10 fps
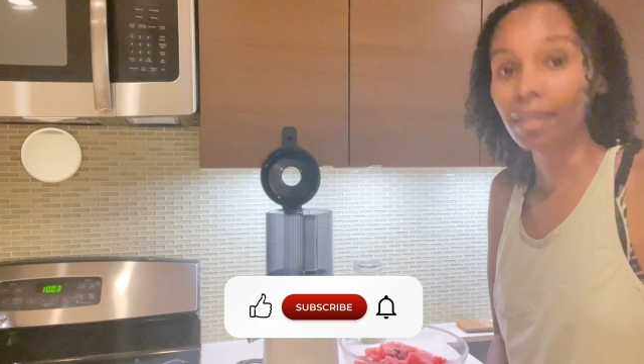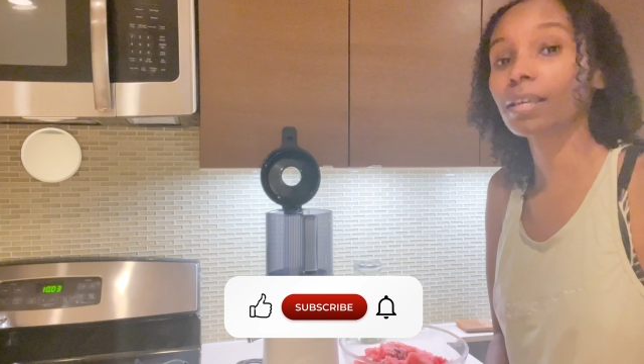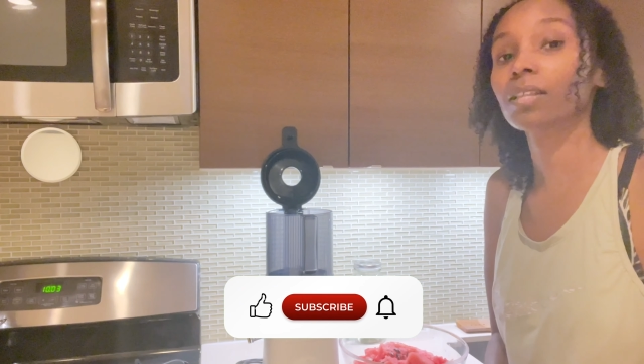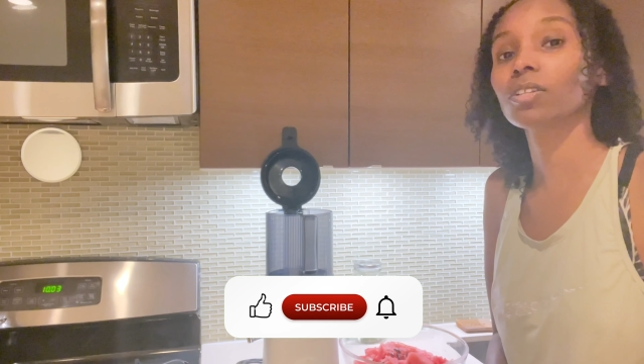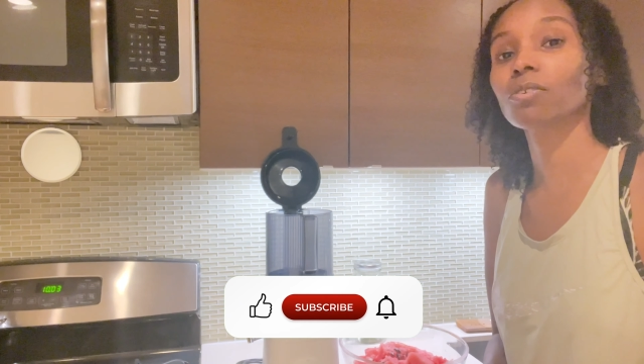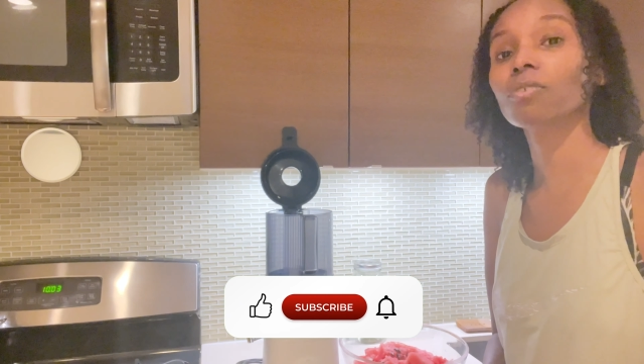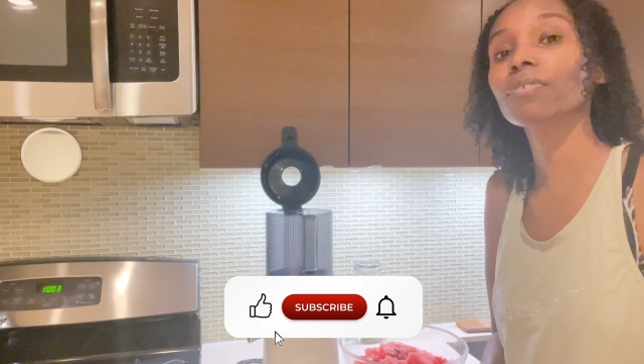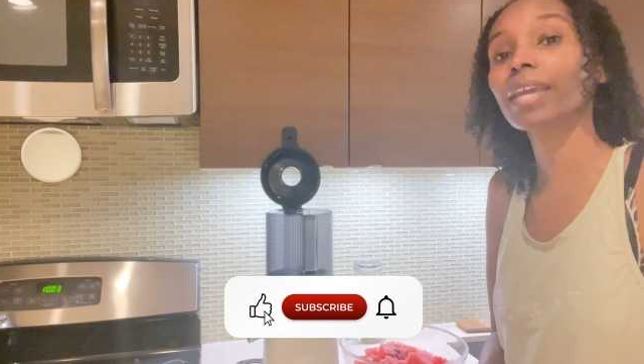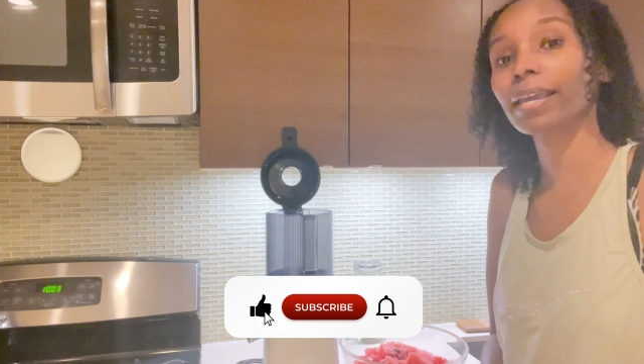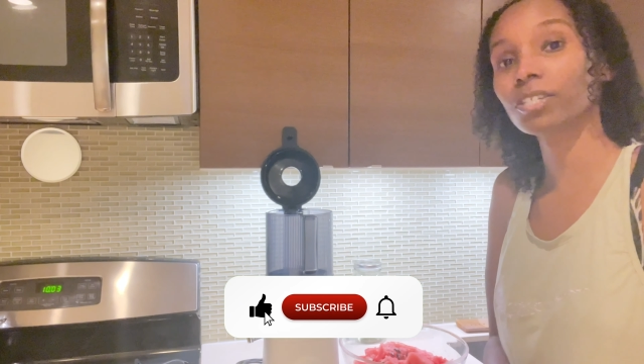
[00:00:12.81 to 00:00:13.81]
and hit the
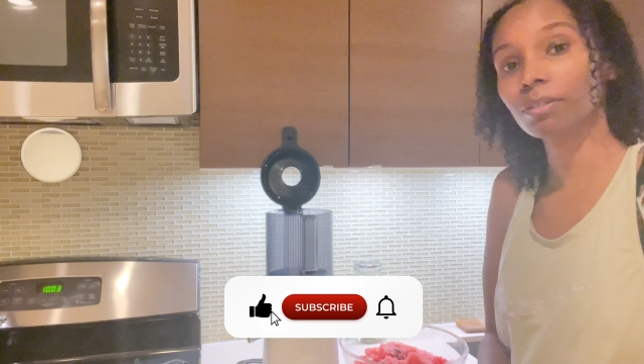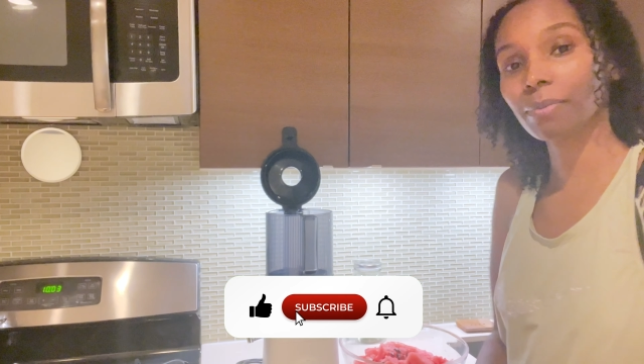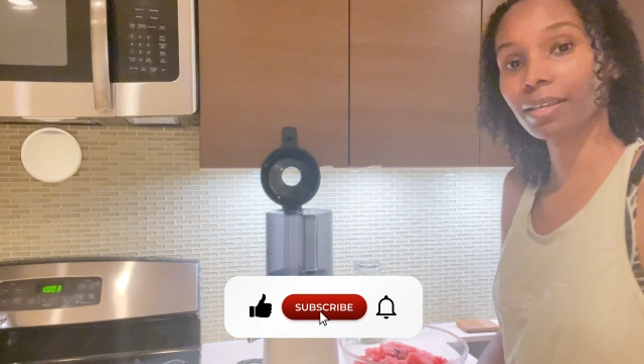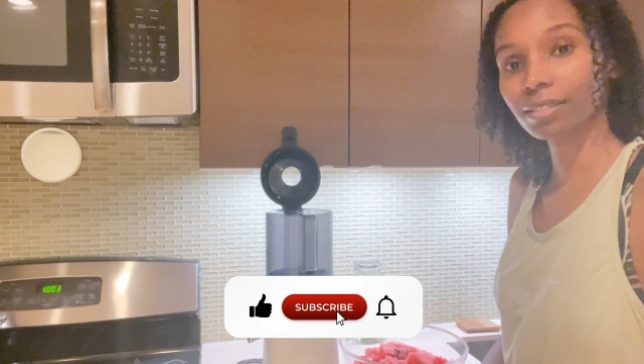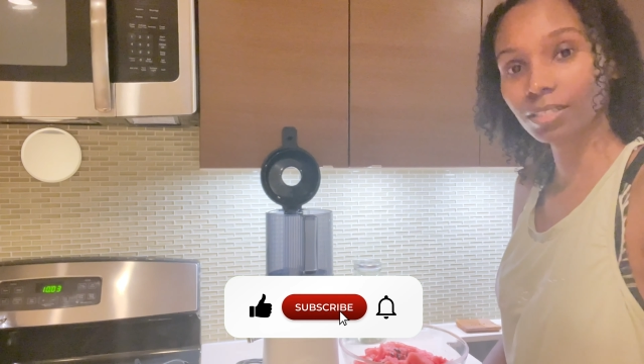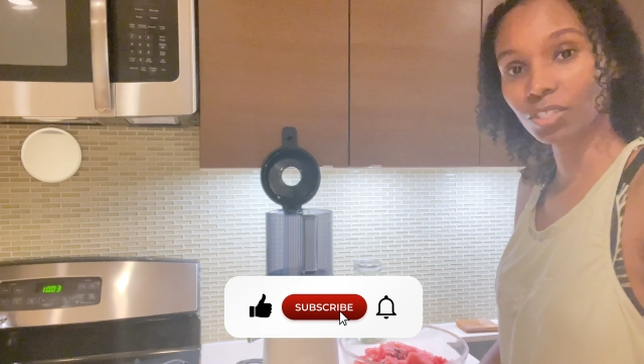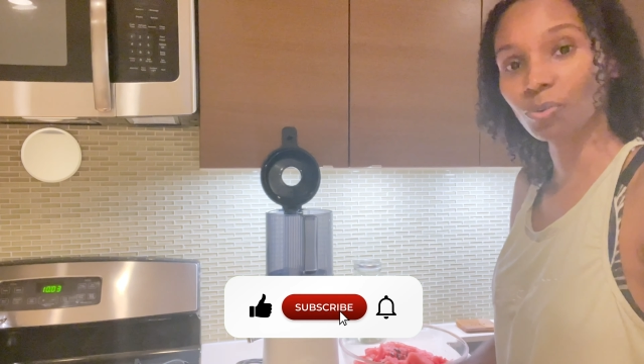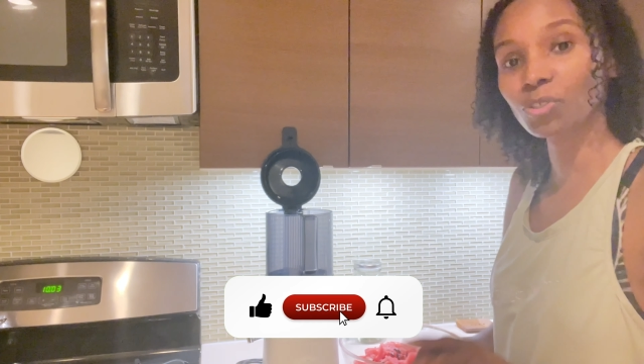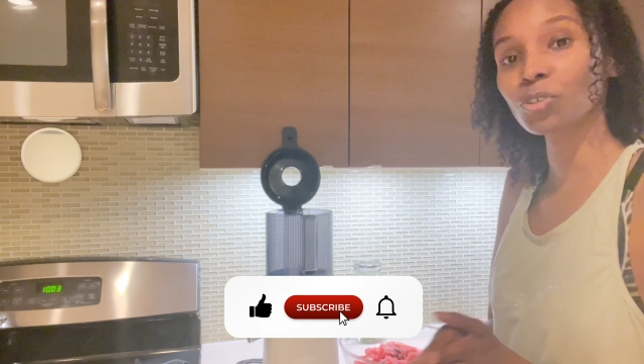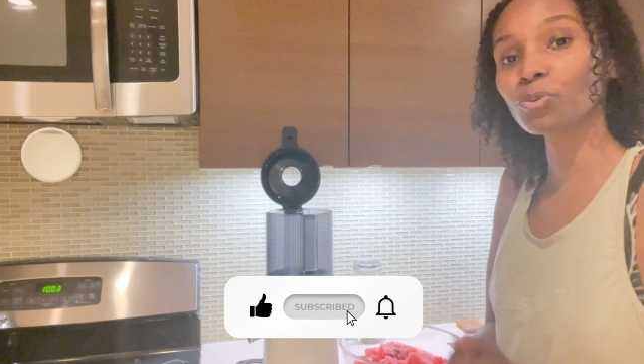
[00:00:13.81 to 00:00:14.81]
notification button
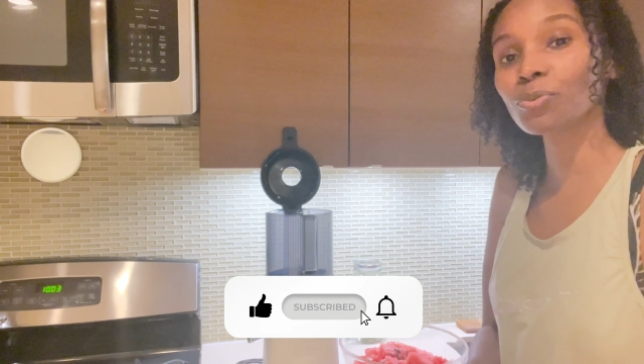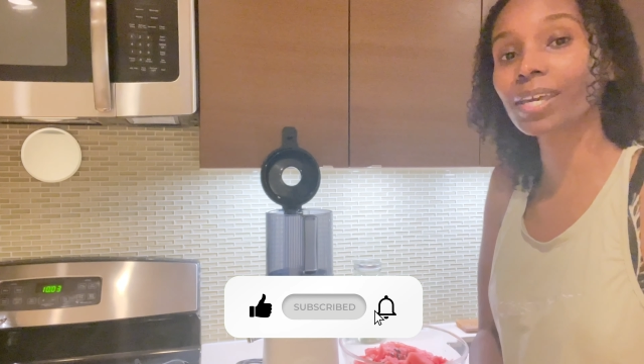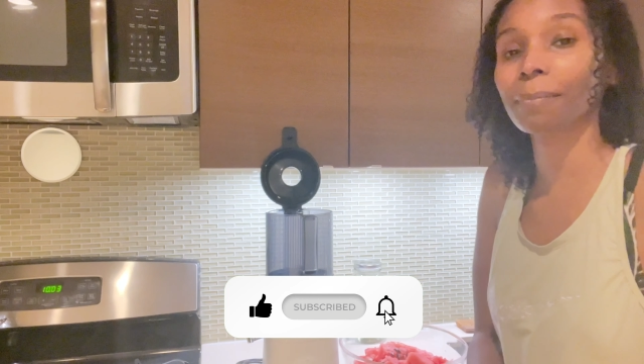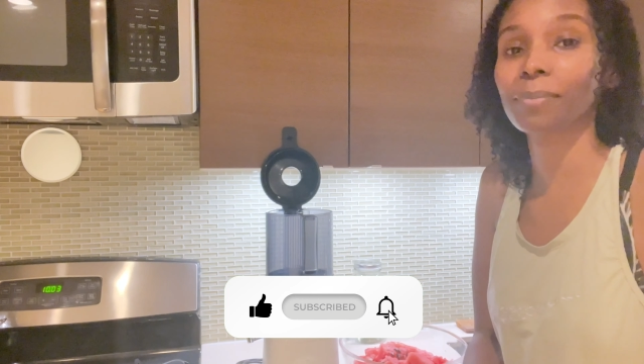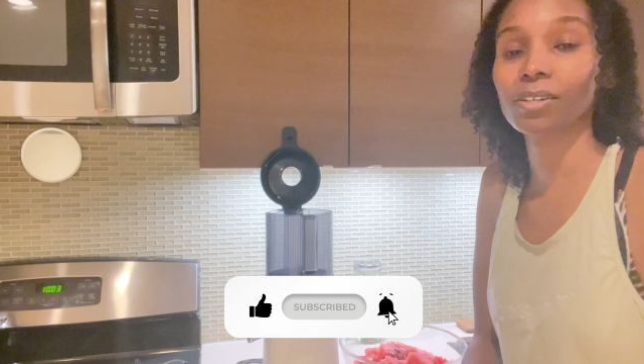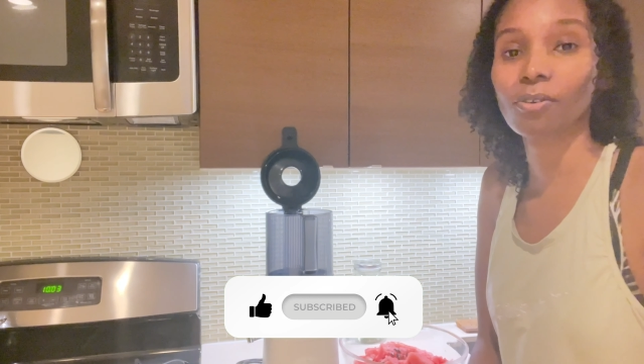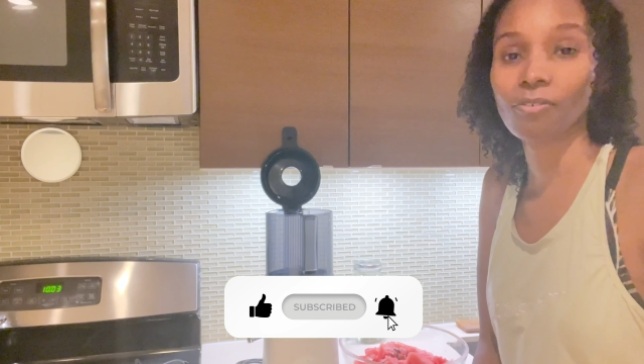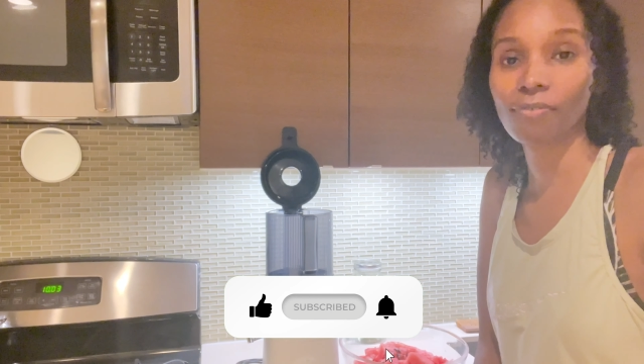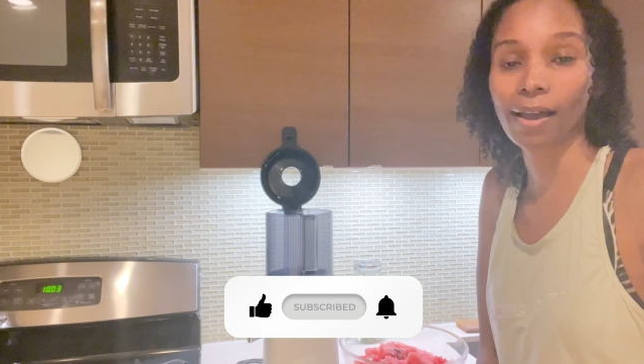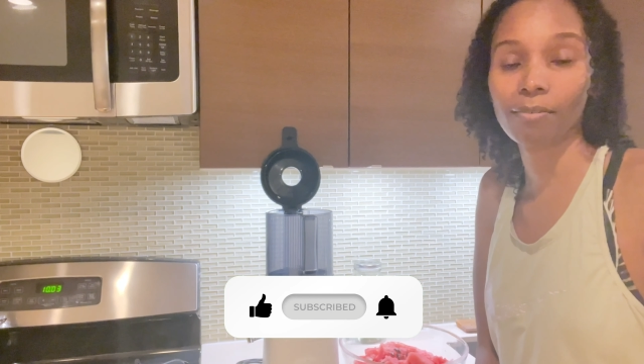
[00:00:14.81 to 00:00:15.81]
so you can be
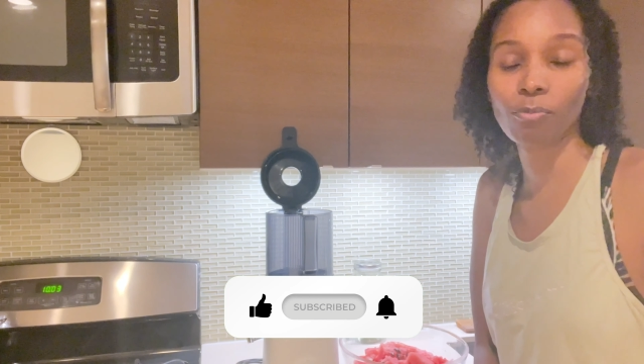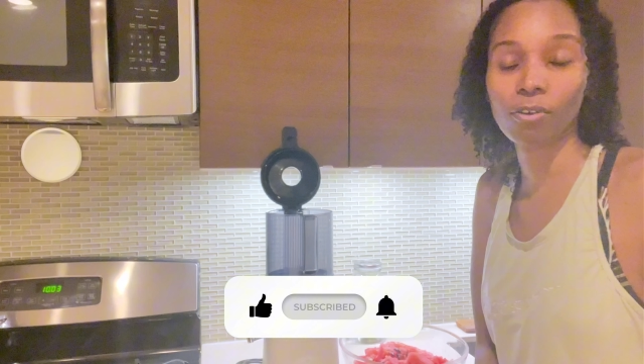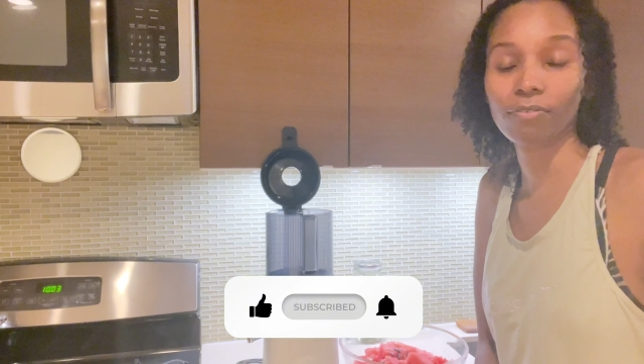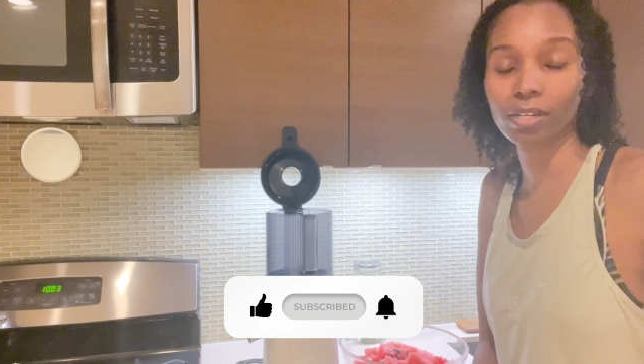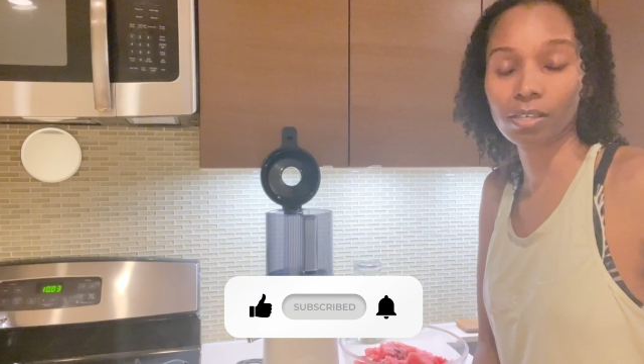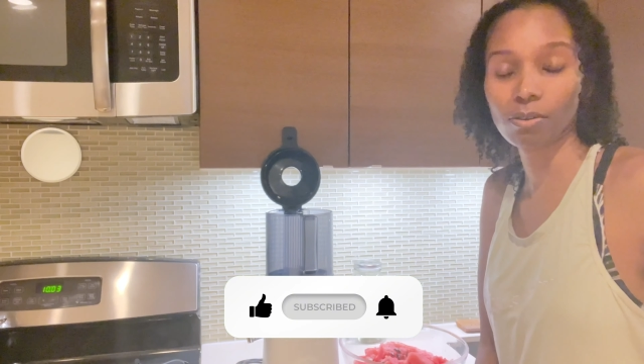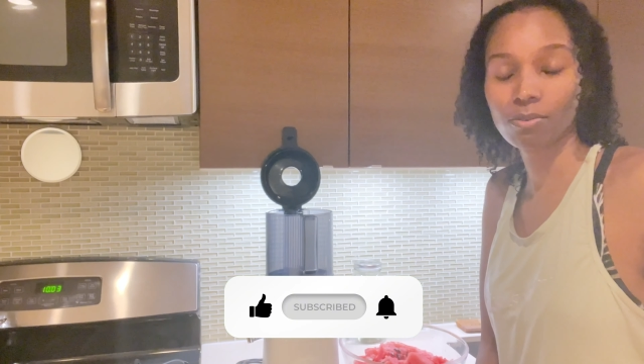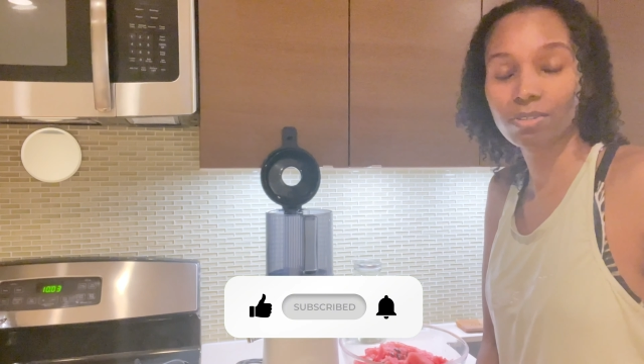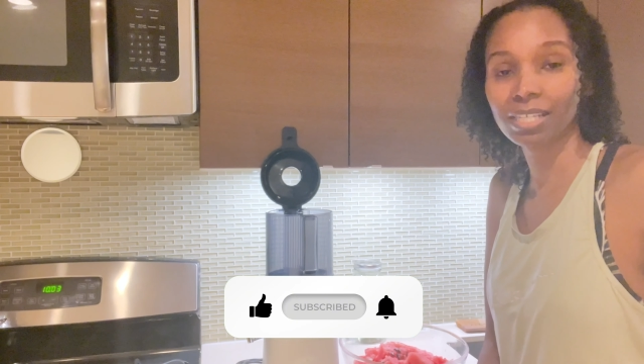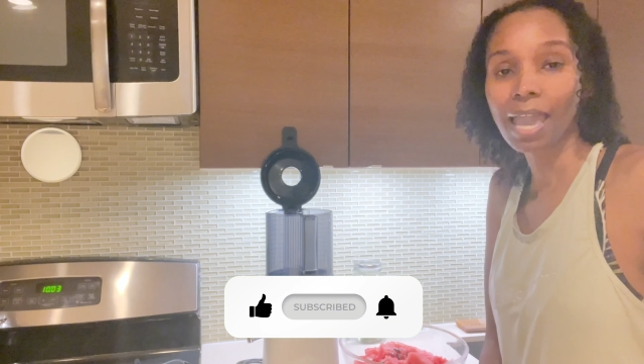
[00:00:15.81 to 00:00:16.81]
notified of more
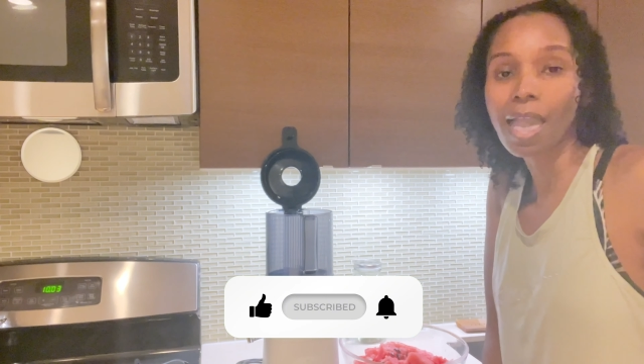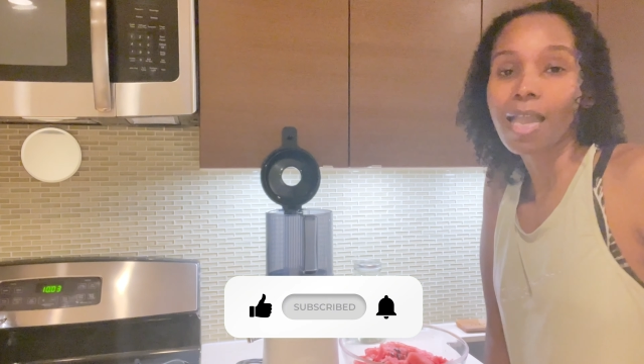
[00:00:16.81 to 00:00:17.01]
videos.